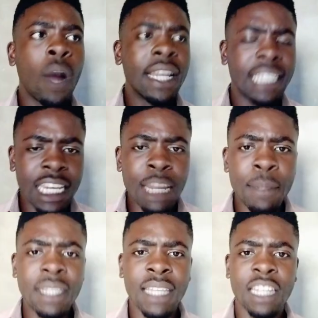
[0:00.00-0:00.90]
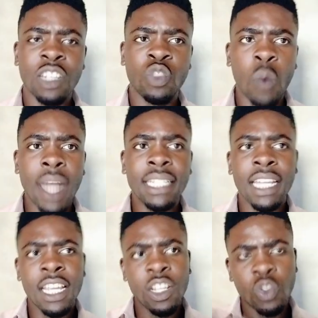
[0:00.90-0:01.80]
are what limited to
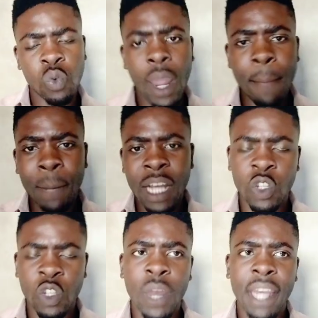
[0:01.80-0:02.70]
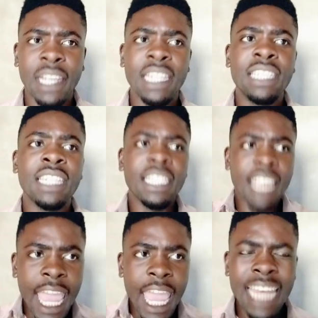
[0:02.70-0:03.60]
what? To a particular religion.
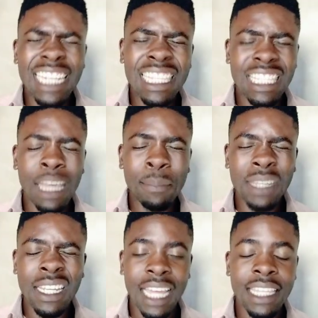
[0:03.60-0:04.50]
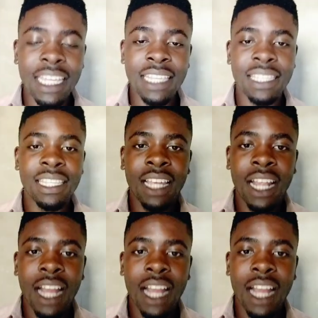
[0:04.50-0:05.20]
And it's something that is